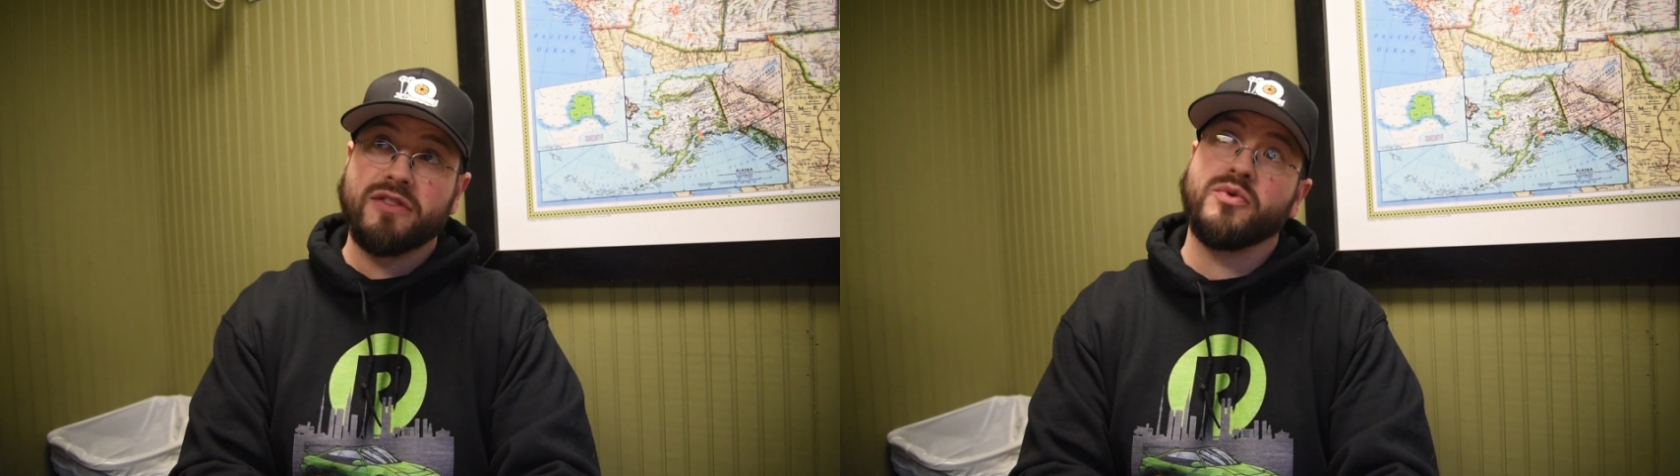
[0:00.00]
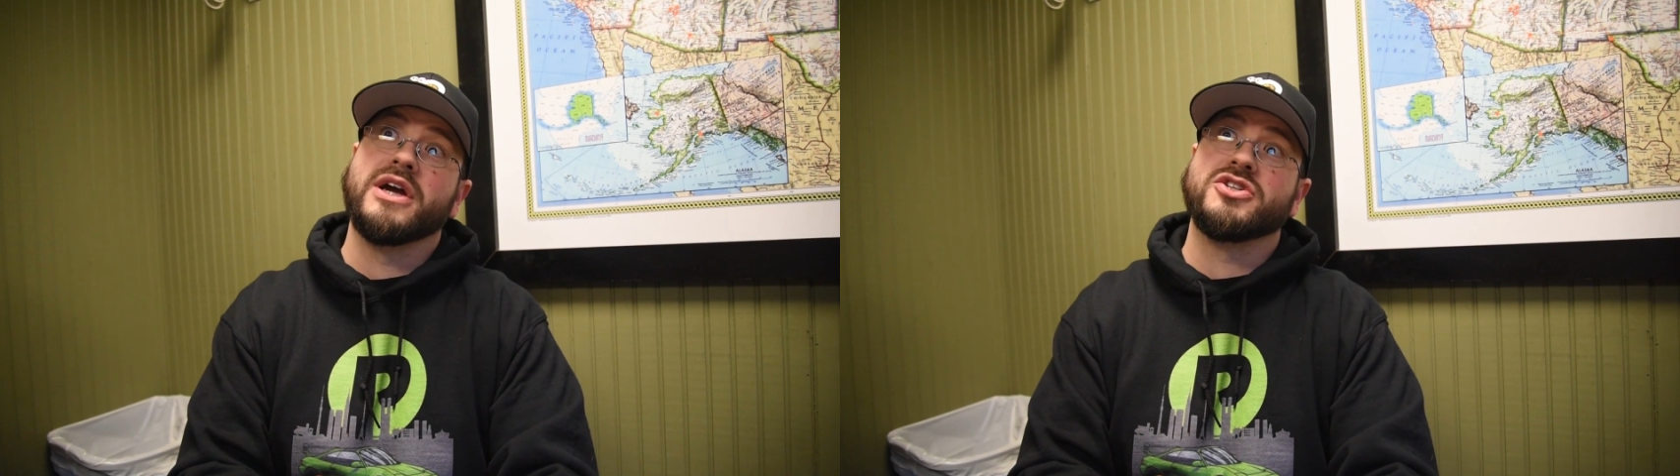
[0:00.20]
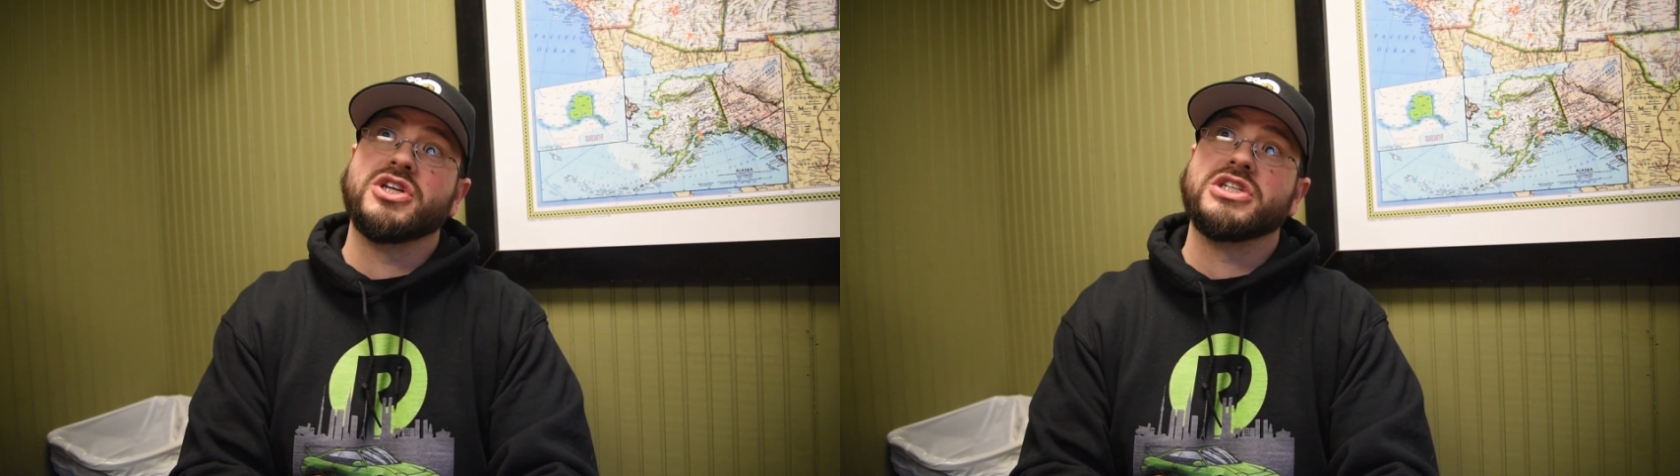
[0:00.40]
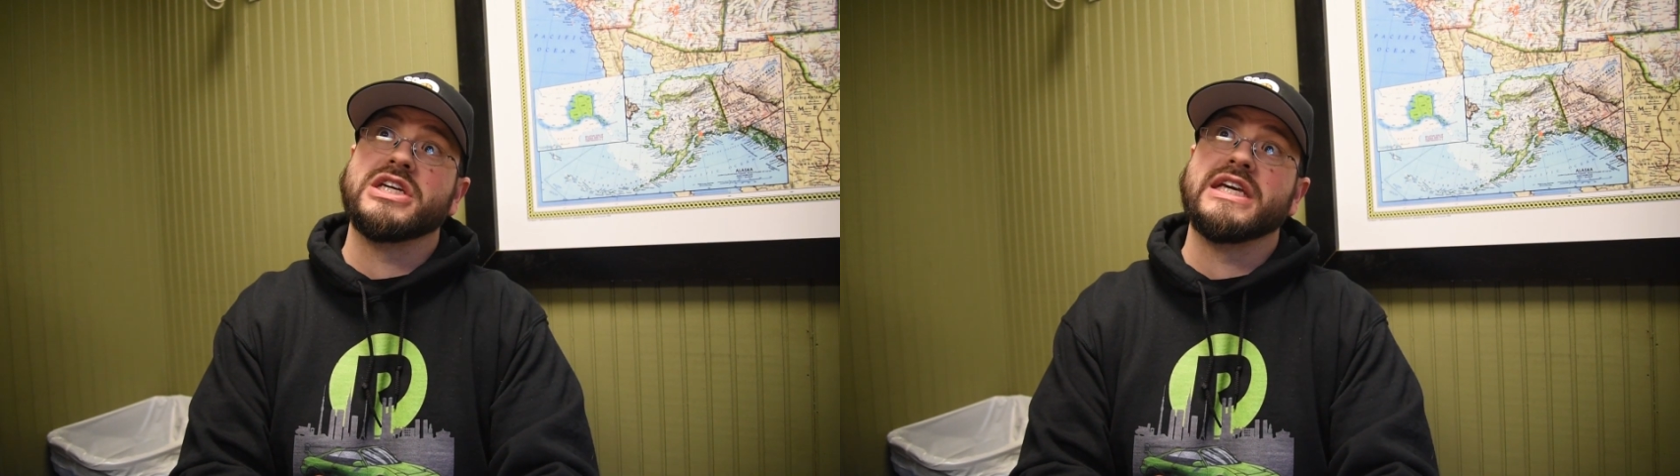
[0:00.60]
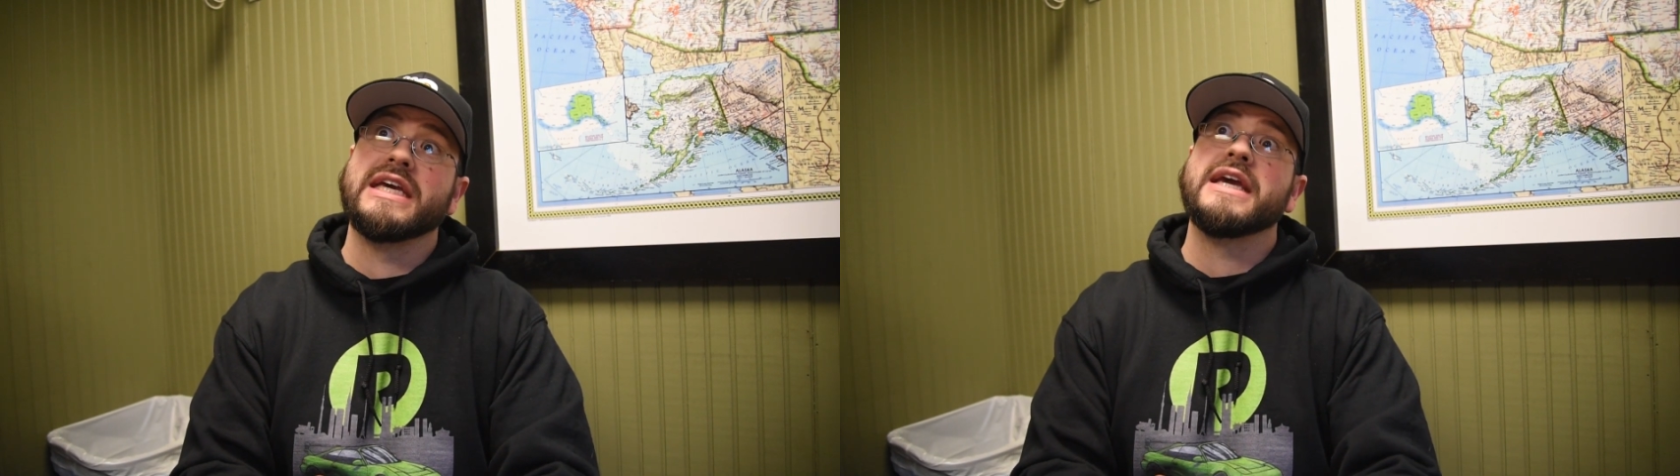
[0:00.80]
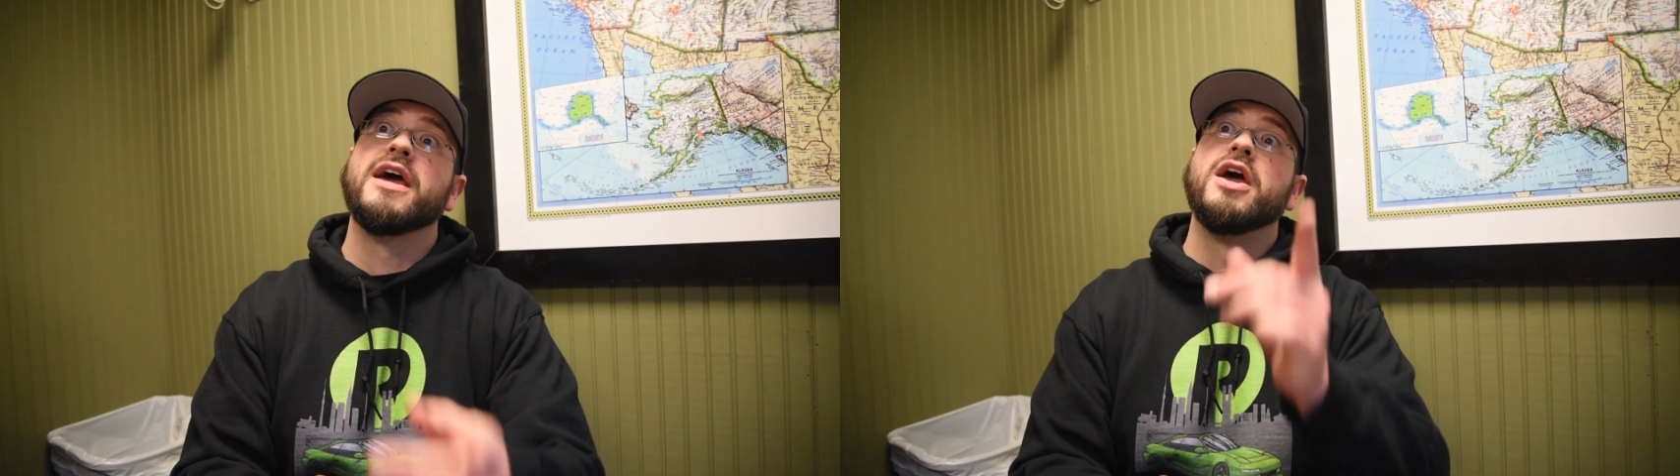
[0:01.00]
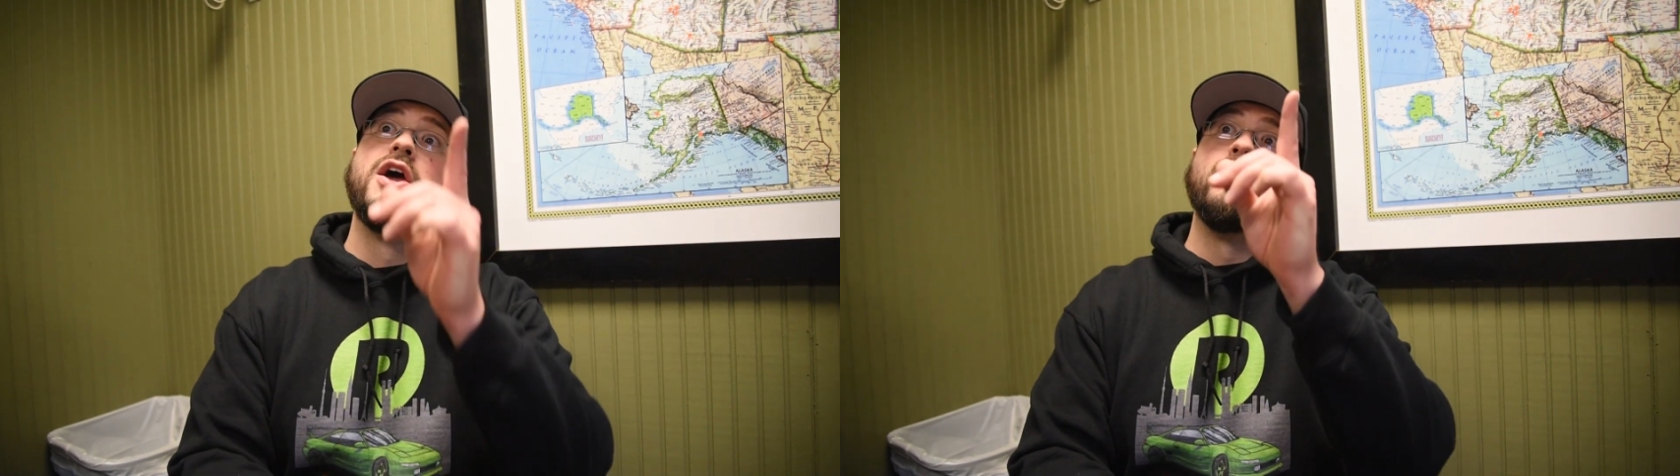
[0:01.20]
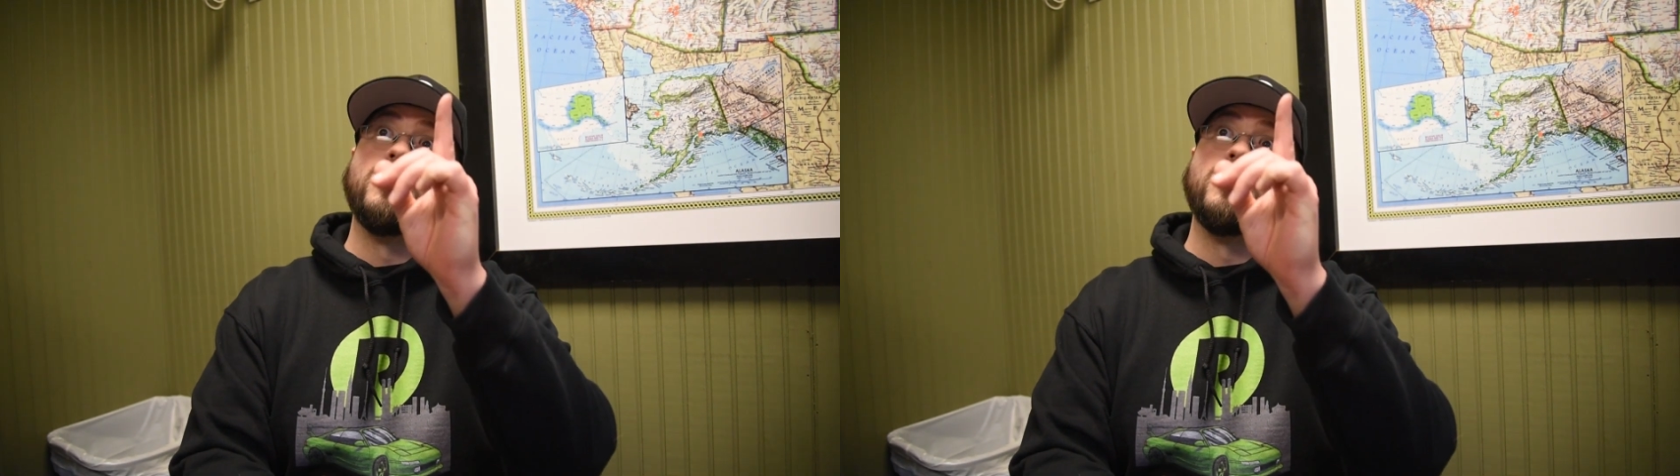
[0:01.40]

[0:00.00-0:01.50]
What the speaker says: 3S GTE,